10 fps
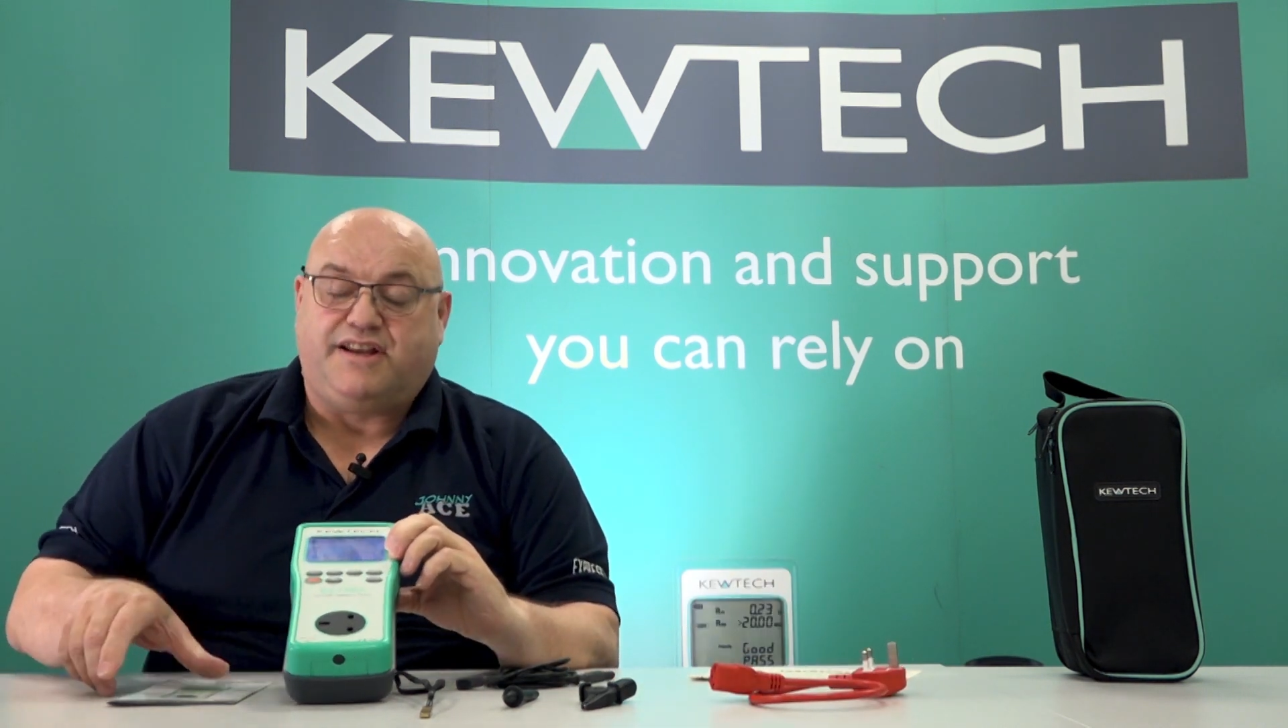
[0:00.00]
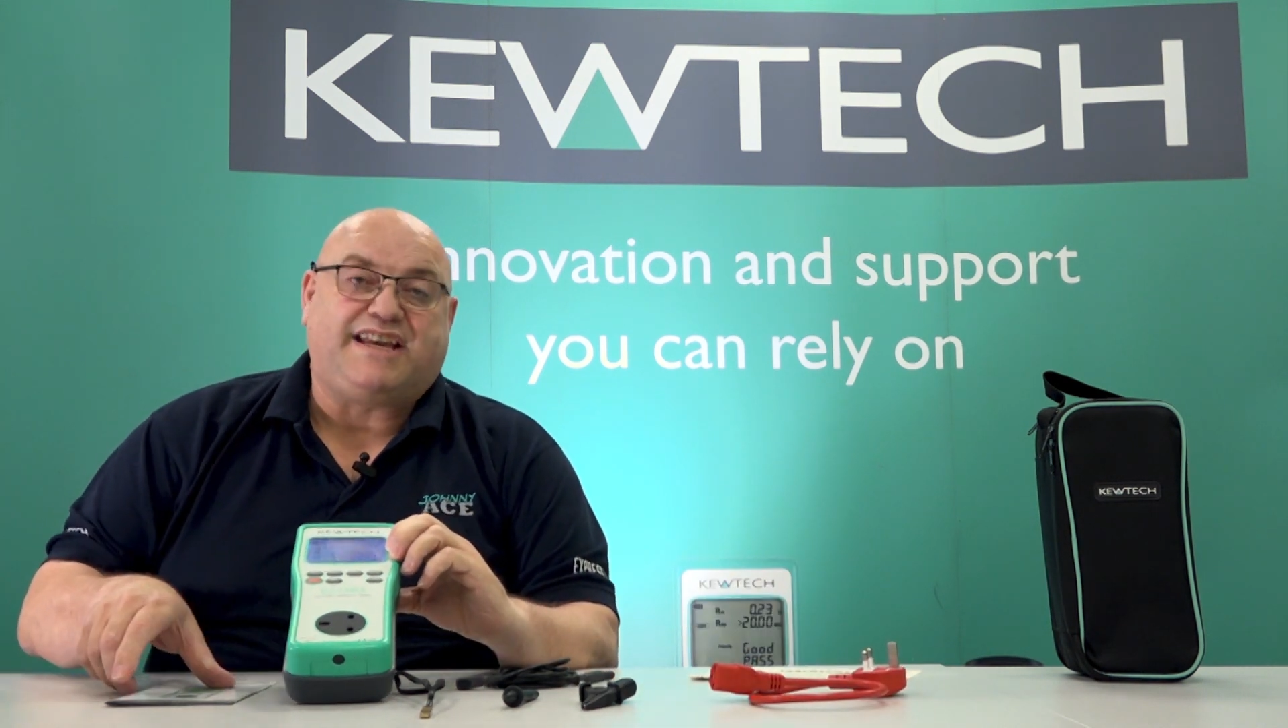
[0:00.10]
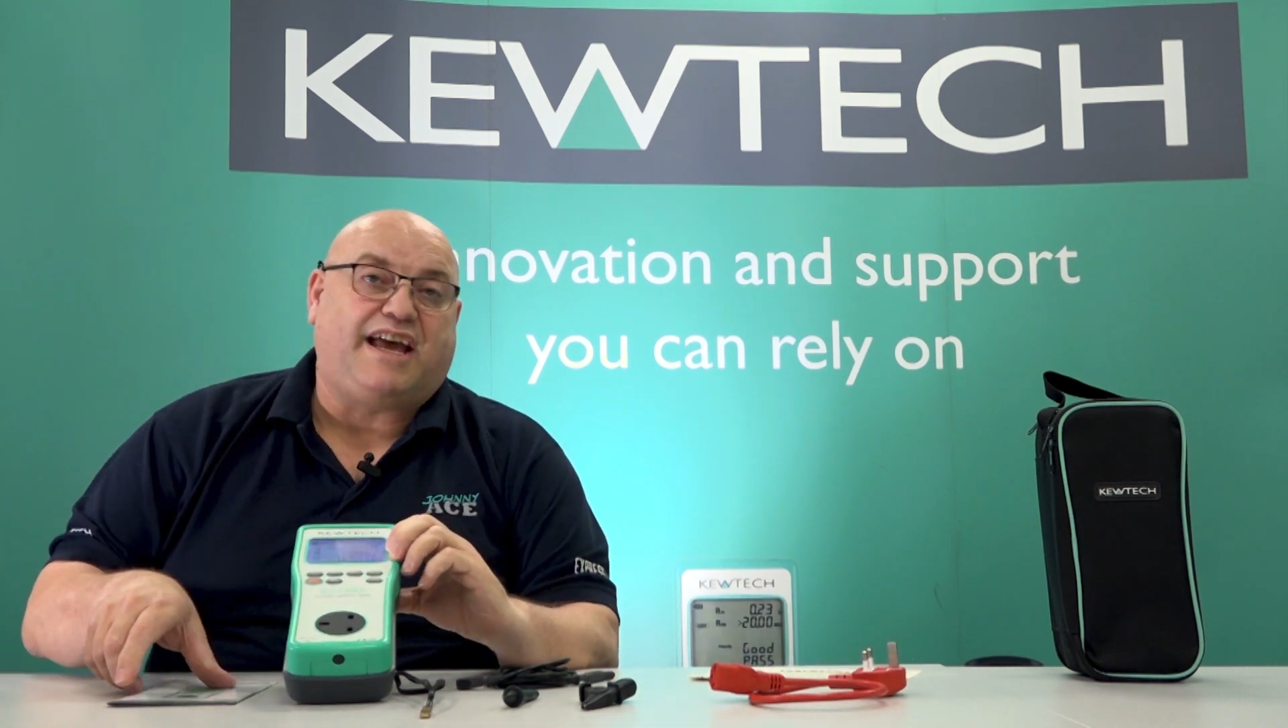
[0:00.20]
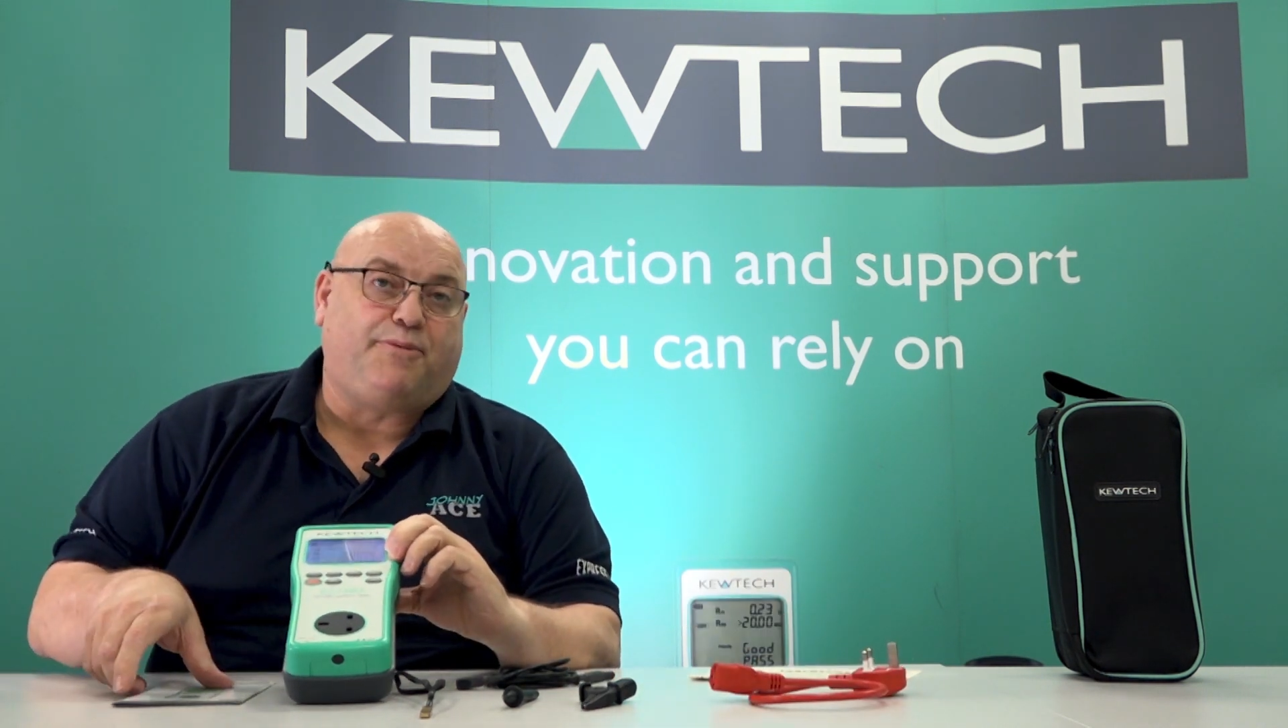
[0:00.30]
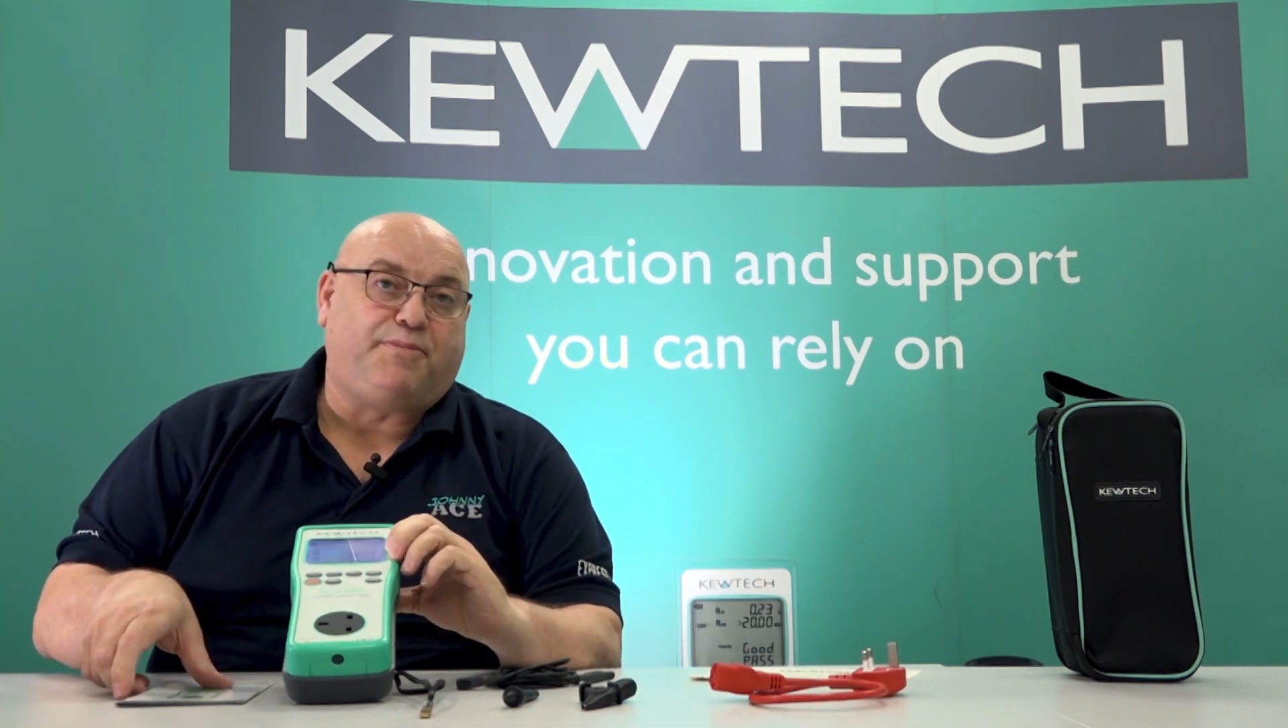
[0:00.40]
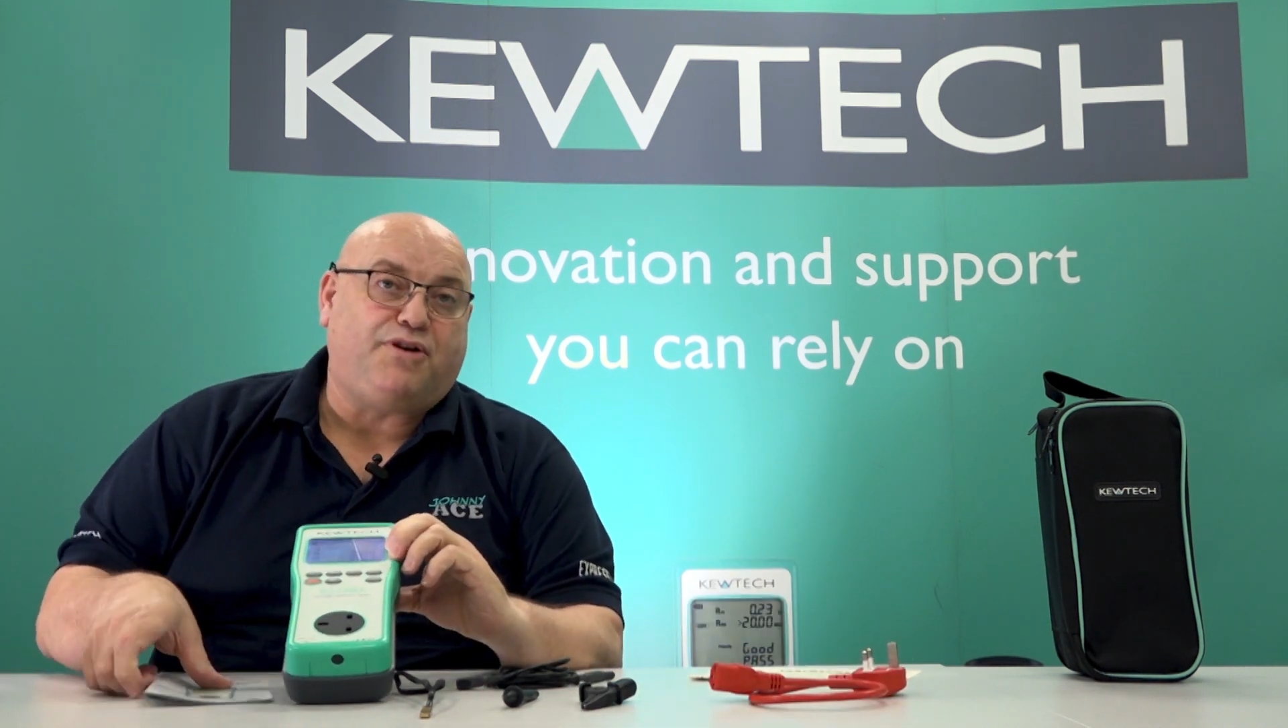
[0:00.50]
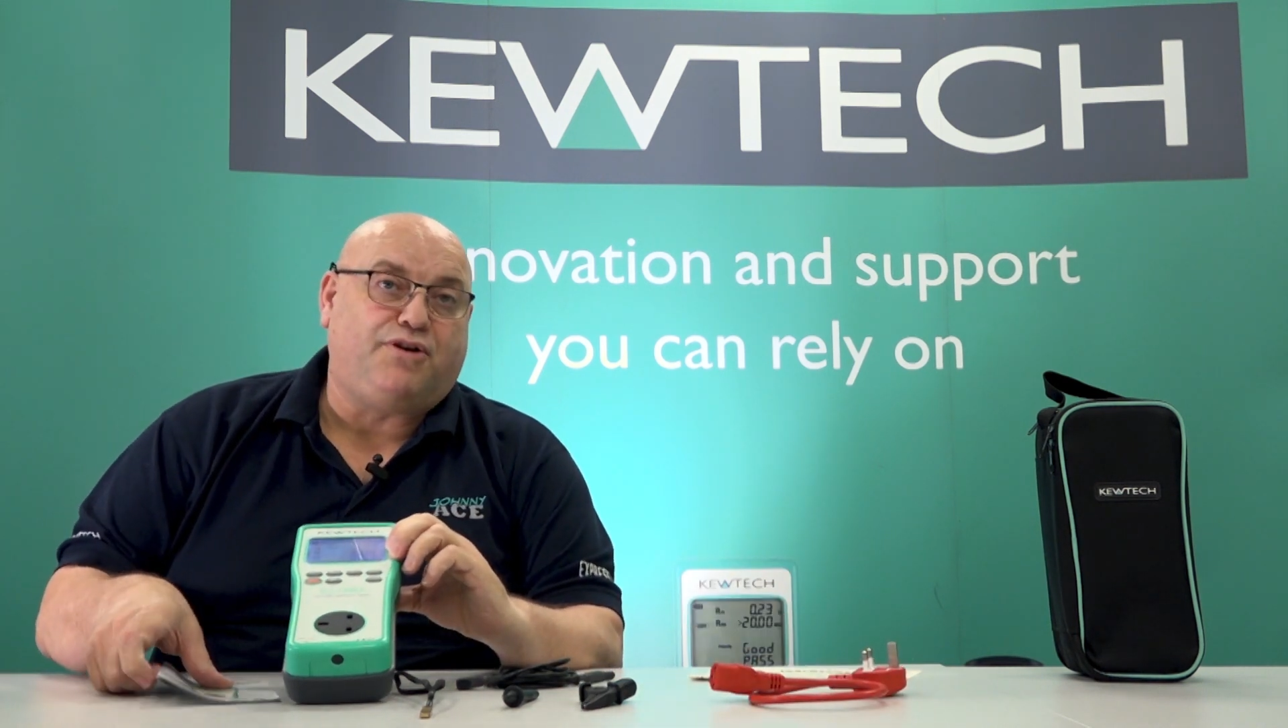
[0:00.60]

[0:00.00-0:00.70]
to help you